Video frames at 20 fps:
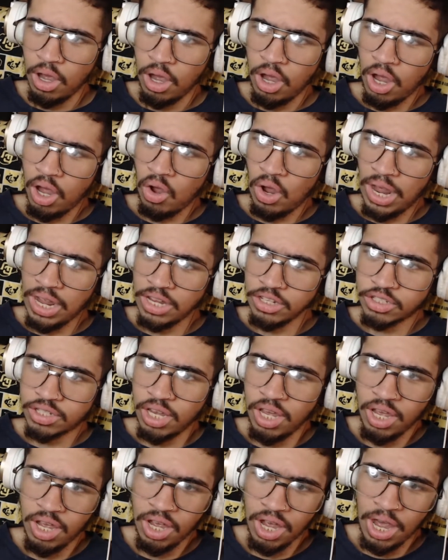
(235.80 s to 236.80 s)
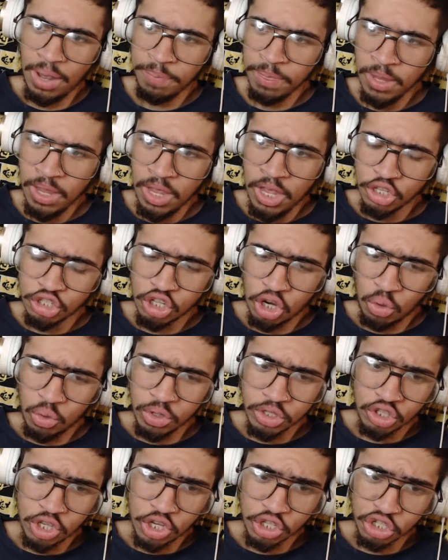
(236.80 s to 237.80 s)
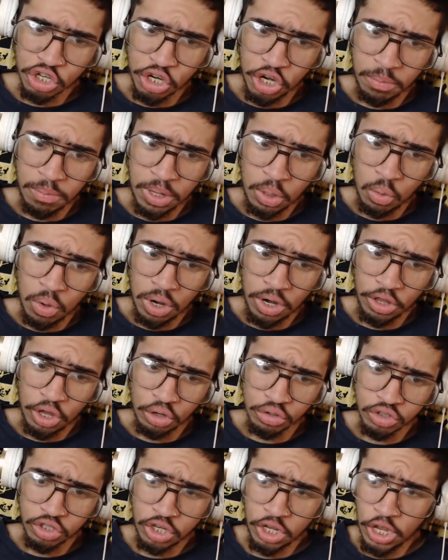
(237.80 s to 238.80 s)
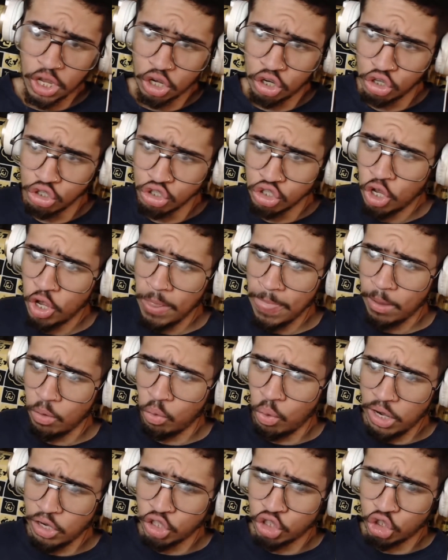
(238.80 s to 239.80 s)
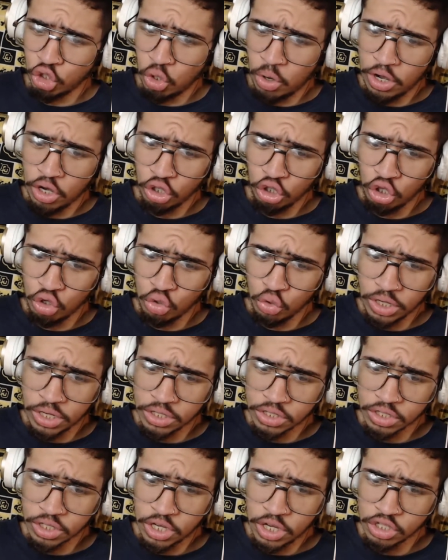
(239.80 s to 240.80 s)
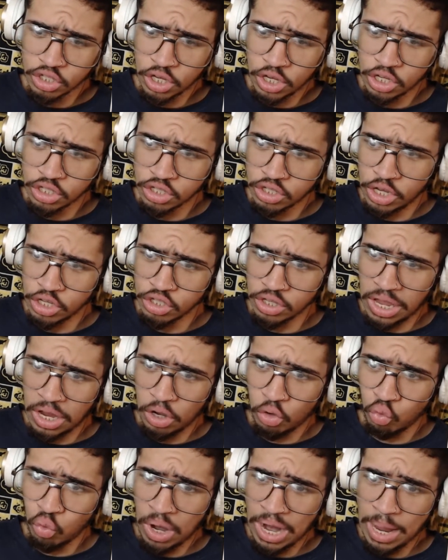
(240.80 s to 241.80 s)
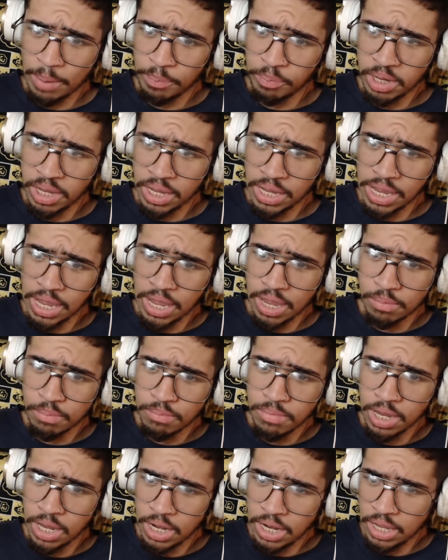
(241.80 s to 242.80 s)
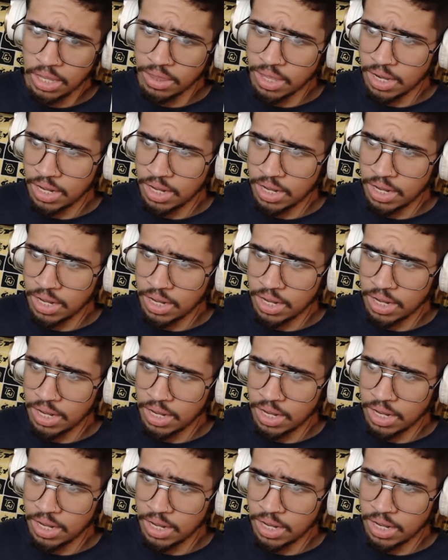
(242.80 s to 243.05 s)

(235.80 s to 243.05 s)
Oh, I see. So is this gonna be one of those deals where Joyner Lucas is like rapping, admitting that